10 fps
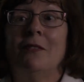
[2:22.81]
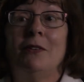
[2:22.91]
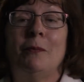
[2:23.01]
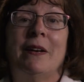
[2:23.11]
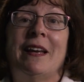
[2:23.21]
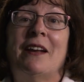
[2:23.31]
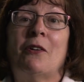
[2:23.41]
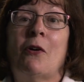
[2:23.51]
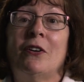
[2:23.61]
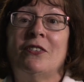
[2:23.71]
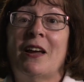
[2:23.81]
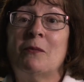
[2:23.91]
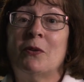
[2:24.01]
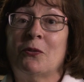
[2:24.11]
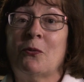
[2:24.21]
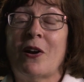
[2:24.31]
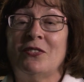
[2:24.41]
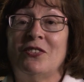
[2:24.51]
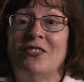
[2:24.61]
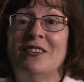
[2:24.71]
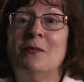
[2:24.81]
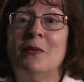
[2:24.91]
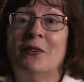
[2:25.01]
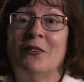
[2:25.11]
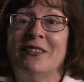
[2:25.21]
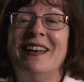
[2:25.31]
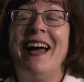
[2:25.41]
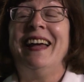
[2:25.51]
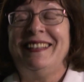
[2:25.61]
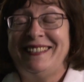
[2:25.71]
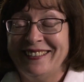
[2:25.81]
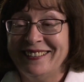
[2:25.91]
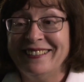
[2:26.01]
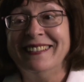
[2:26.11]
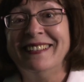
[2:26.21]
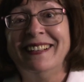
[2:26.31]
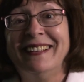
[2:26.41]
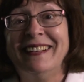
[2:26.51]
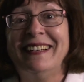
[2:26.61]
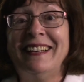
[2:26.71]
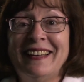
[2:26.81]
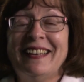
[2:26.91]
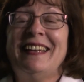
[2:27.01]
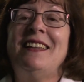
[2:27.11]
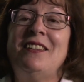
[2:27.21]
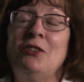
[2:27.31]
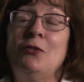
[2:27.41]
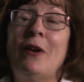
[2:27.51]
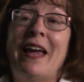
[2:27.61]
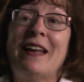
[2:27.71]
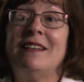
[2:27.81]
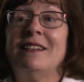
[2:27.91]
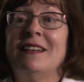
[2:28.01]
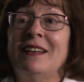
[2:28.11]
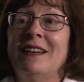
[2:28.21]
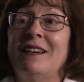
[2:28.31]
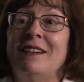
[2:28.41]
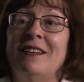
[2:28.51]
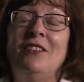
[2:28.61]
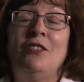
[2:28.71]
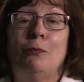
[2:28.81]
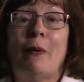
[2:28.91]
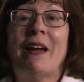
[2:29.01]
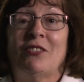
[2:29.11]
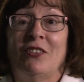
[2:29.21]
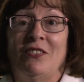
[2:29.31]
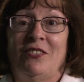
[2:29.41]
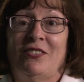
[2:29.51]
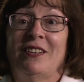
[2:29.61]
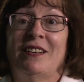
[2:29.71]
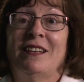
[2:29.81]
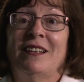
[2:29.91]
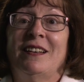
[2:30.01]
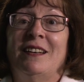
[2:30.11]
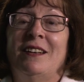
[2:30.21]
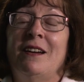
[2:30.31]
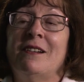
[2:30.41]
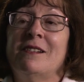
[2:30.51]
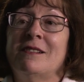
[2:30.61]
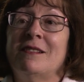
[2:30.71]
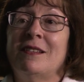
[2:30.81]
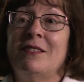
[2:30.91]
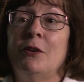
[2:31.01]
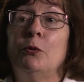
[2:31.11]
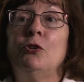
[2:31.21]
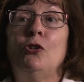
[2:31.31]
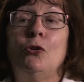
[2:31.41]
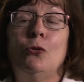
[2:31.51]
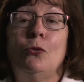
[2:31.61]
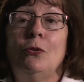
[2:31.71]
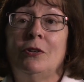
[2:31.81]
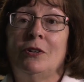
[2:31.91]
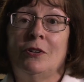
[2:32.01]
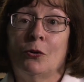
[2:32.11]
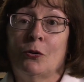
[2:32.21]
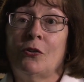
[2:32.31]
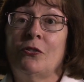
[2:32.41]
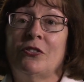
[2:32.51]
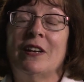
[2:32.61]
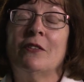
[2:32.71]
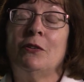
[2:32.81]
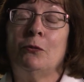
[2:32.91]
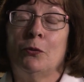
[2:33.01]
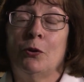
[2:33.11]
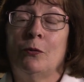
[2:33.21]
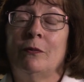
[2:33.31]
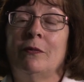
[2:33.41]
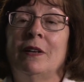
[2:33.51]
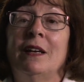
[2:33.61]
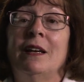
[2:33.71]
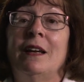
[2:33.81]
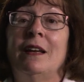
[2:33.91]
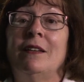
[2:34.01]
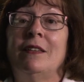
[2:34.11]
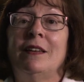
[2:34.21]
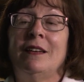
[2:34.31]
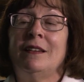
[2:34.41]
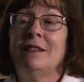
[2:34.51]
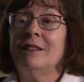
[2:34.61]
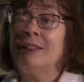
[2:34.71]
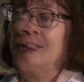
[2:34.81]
Everybody had a hard time with the watches in the middle of the night. And then you had inspections. There were two girls in every room, and the